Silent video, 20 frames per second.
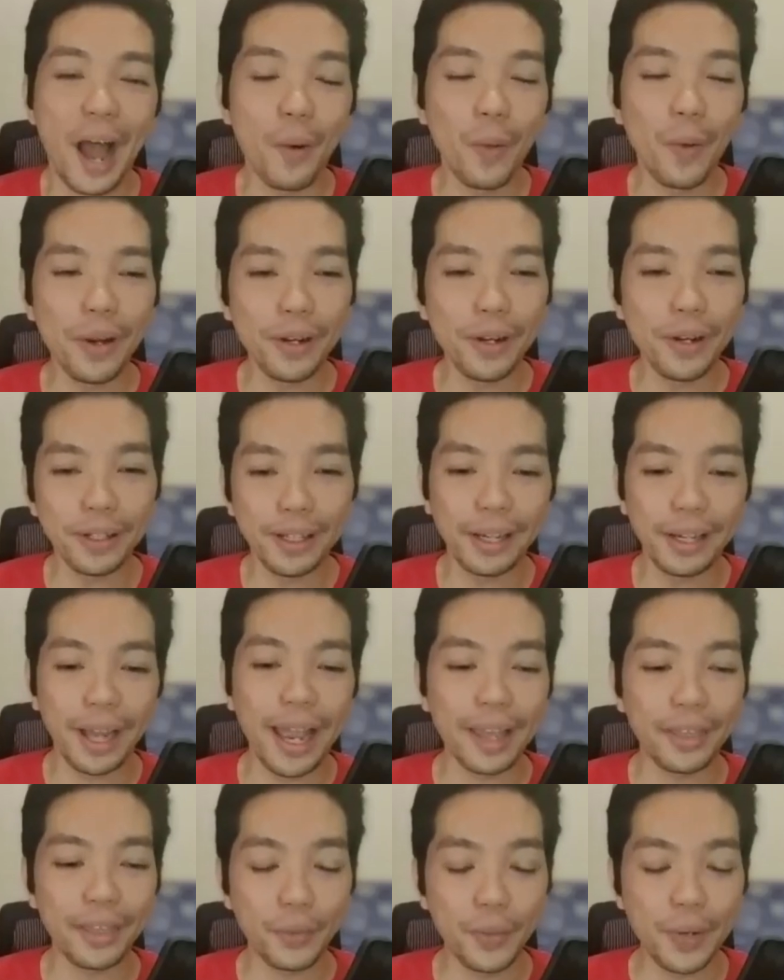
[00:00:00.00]
I yeah. wonder like
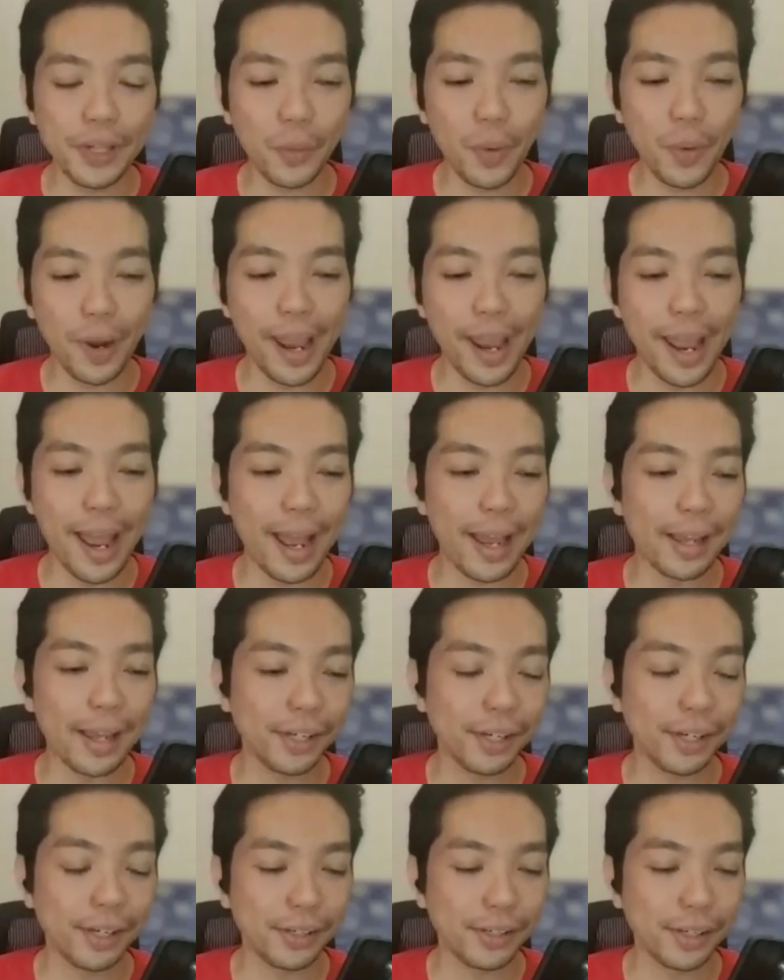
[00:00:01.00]
I, the reason why I
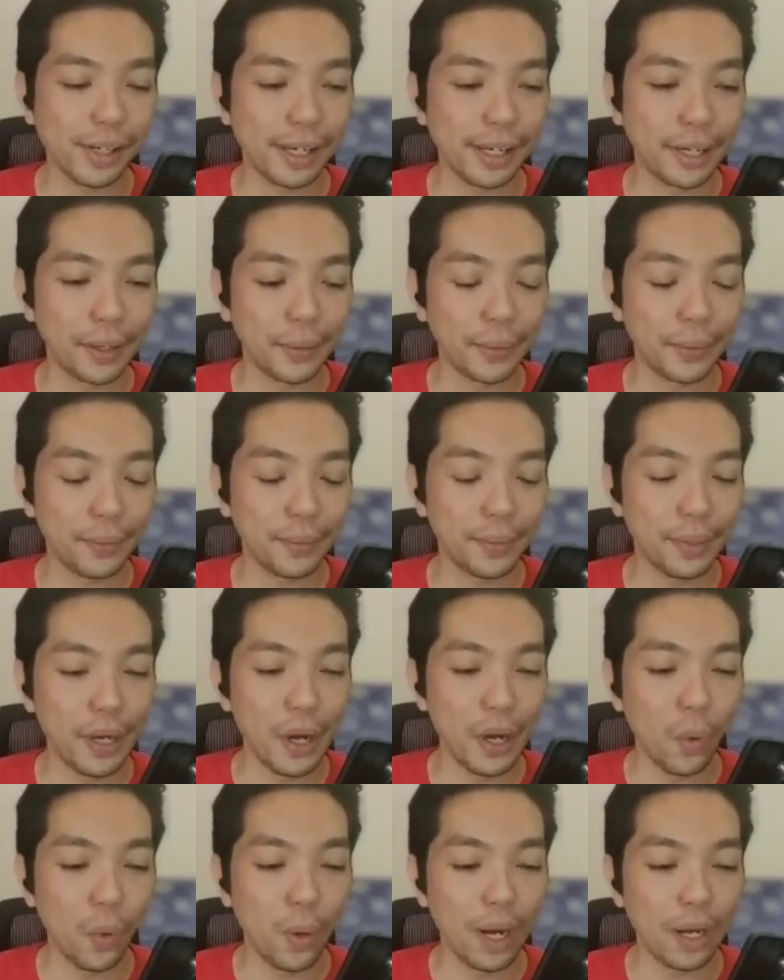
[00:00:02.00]
ask is like you
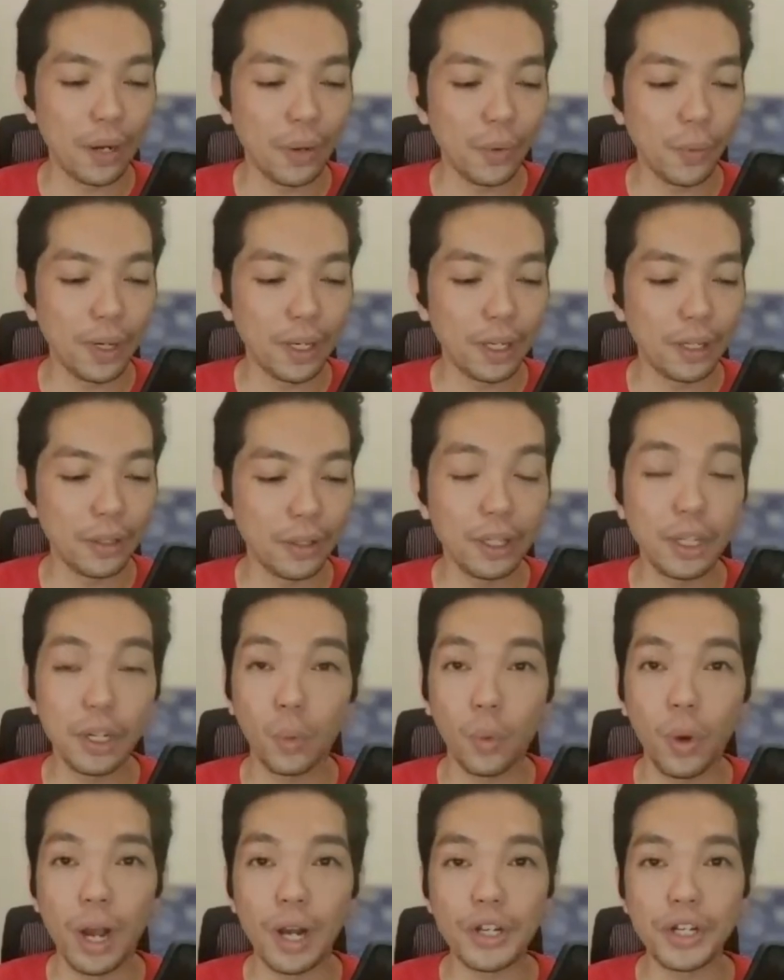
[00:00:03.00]
know when when
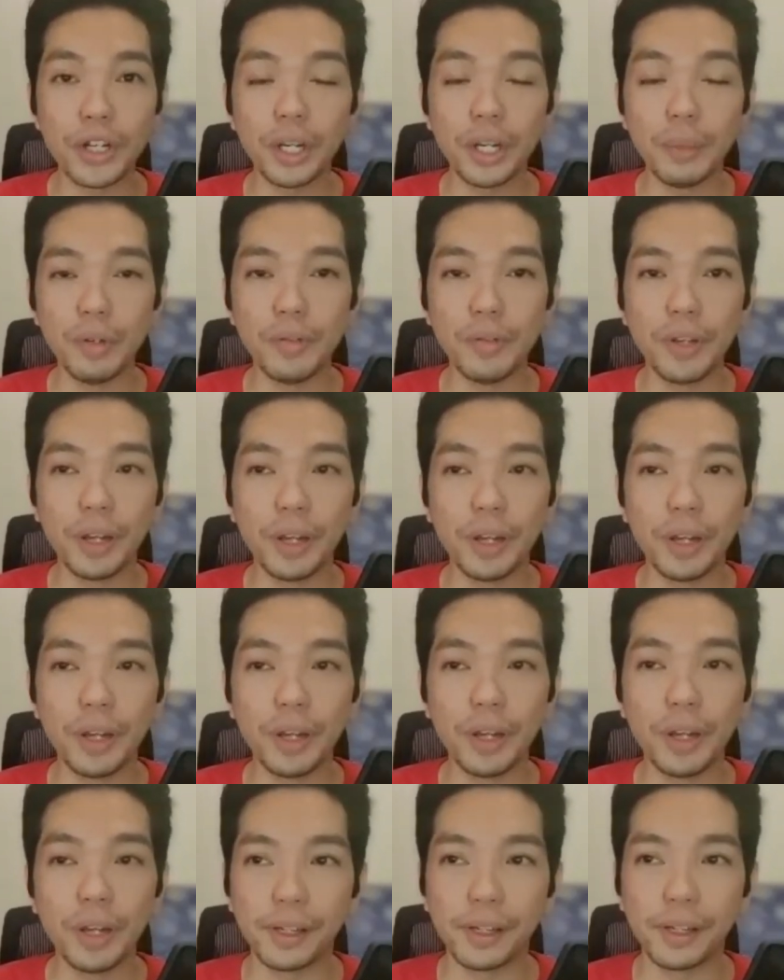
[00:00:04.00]
you're watching a movie on
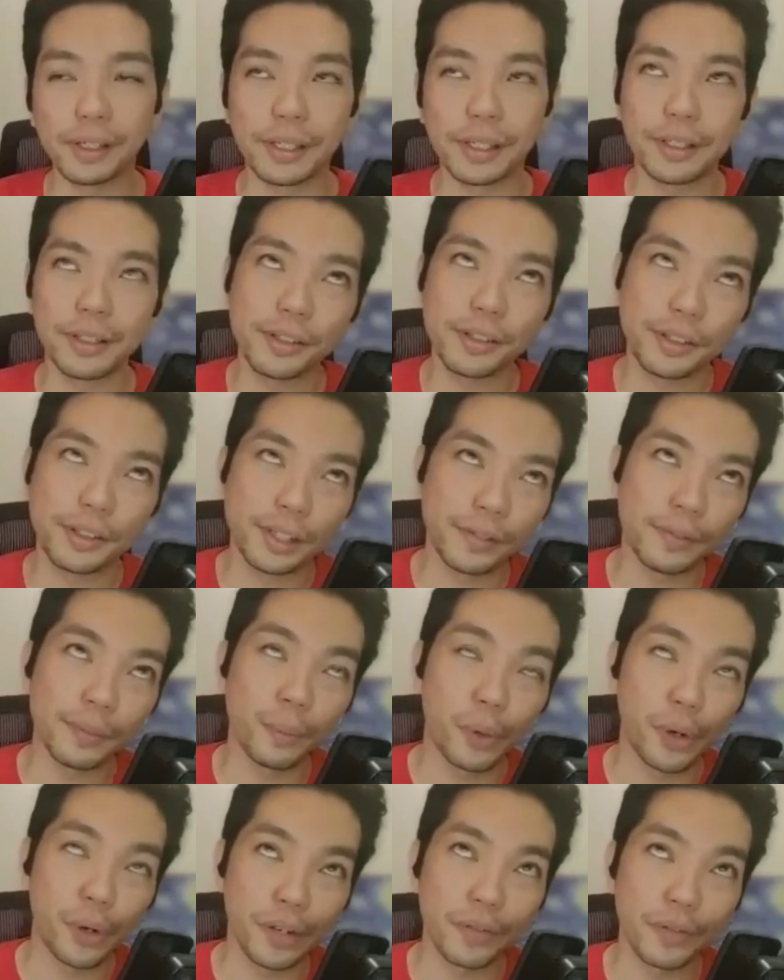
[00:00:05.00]
Netflix this is diff-
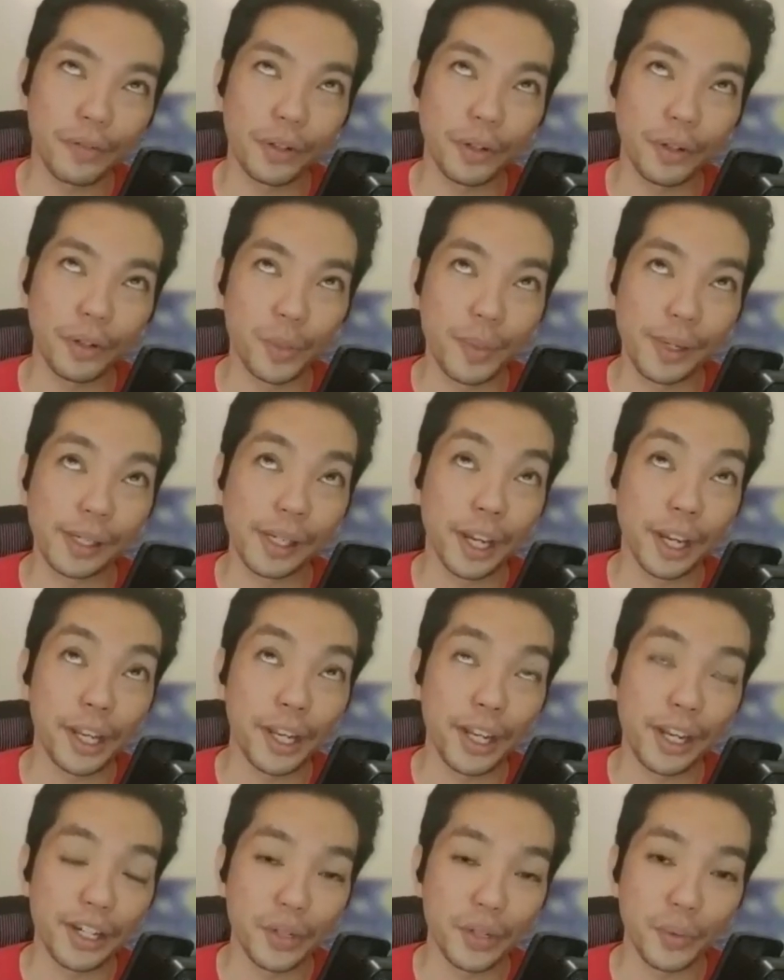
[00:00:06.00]
more difficult to make a
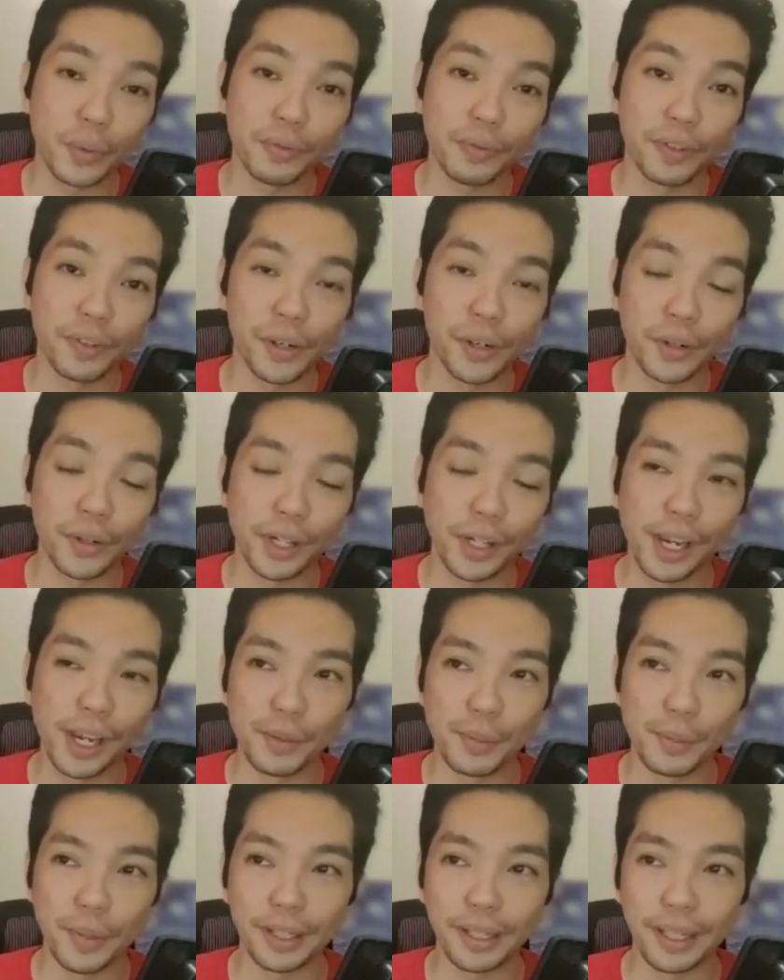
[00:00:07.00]
connection with video
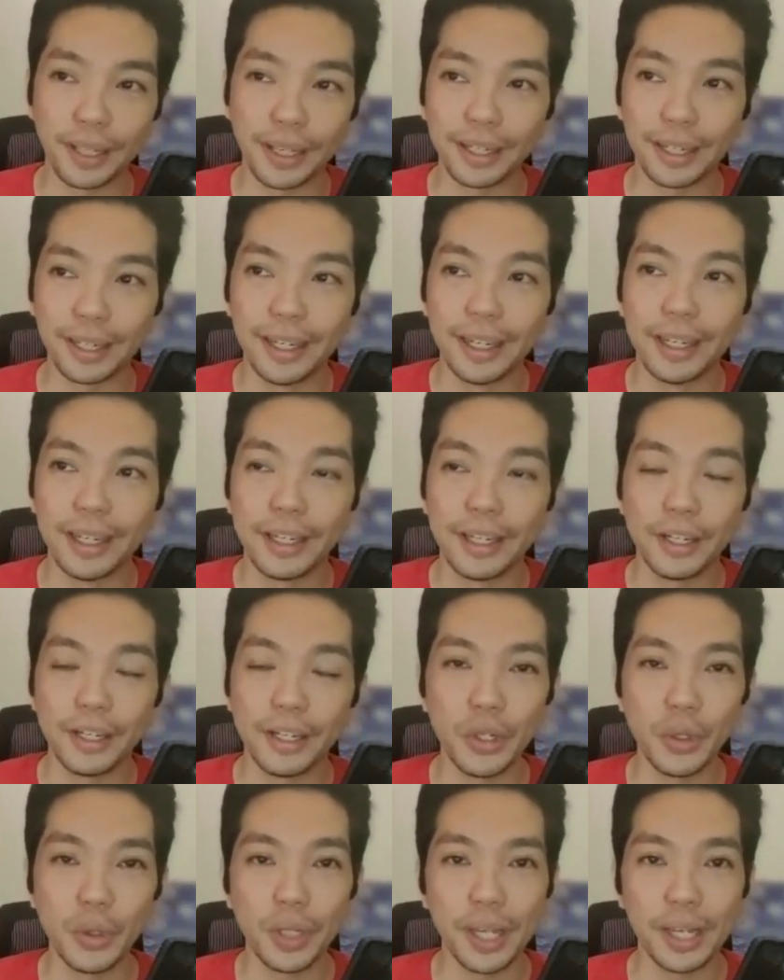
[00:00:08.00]
games but like
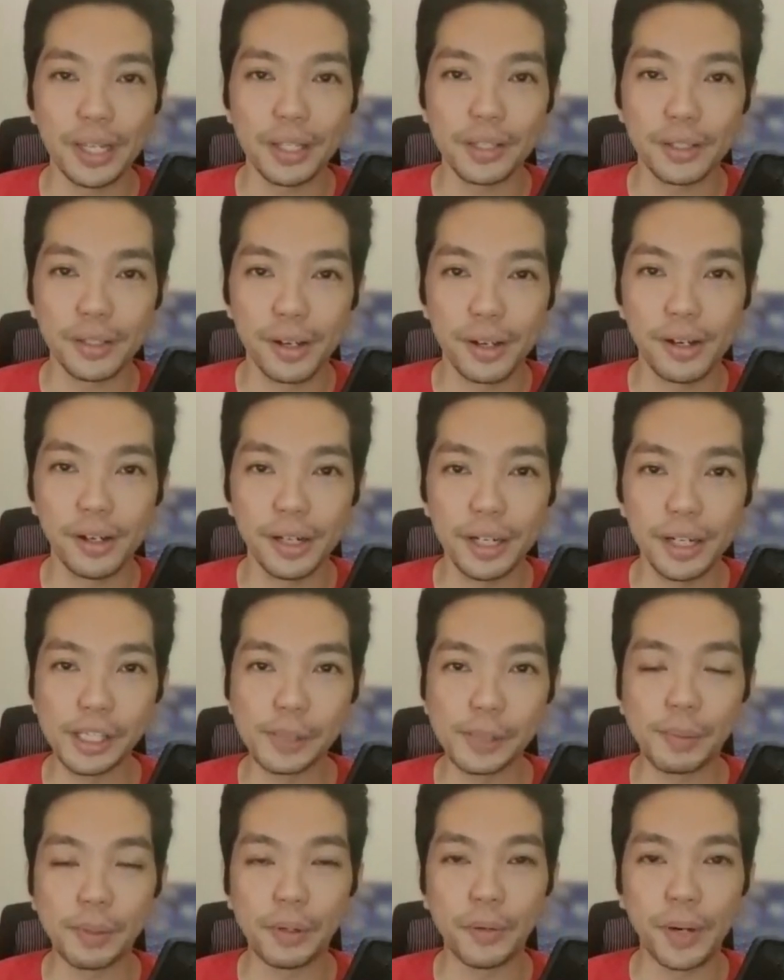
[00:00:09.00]
do you get song
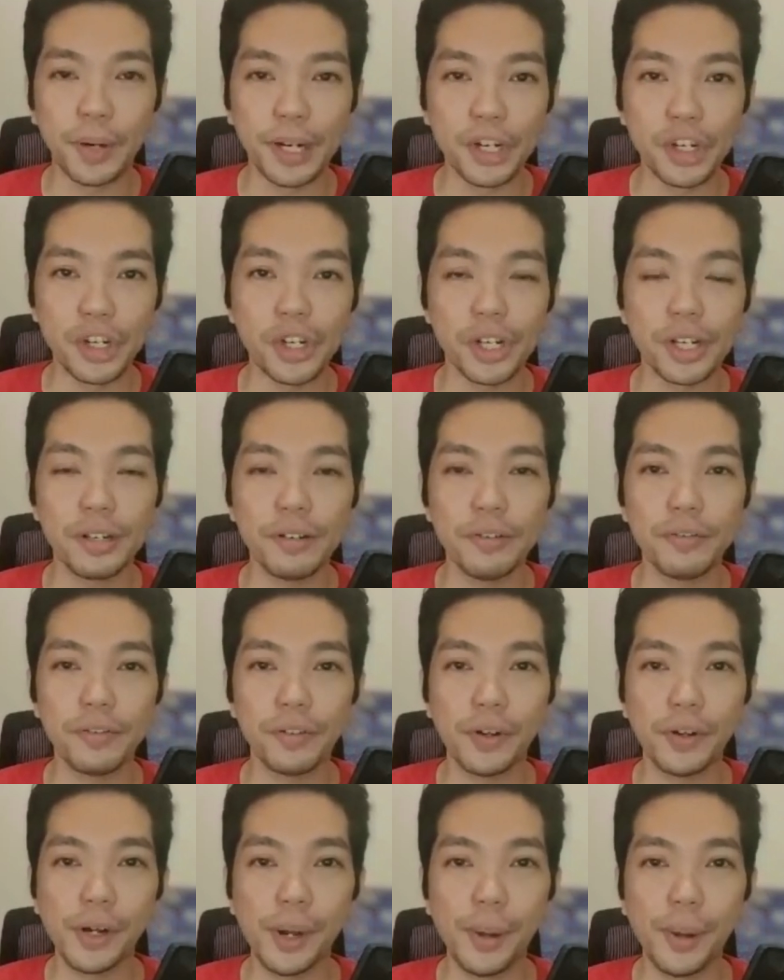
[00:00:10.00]
inspiration
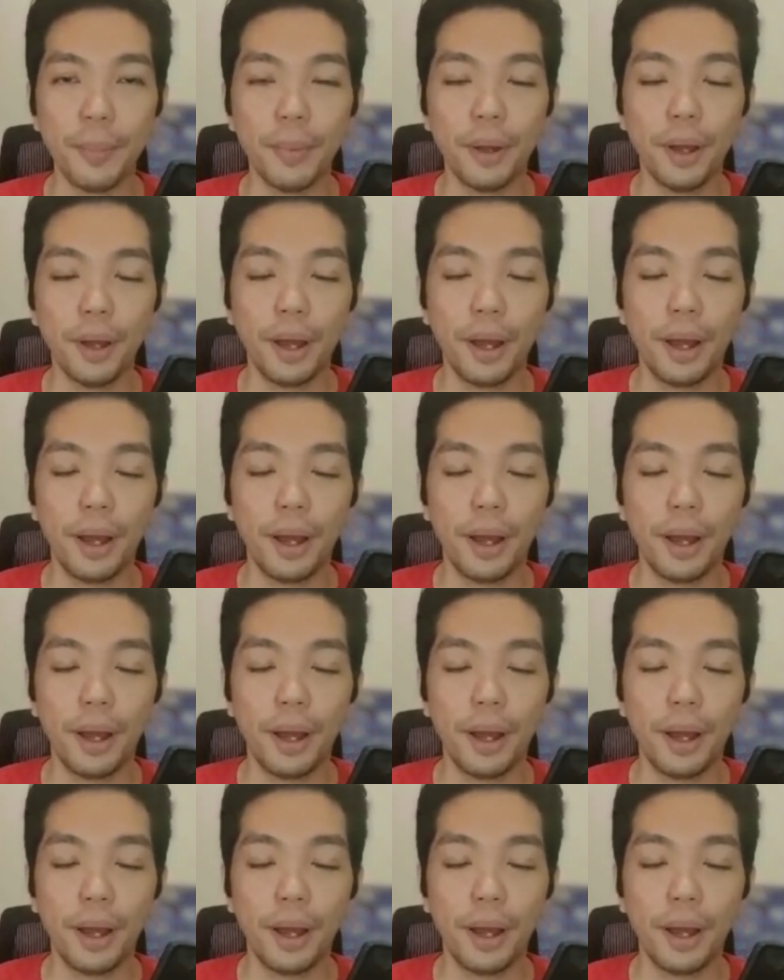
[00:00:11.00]
from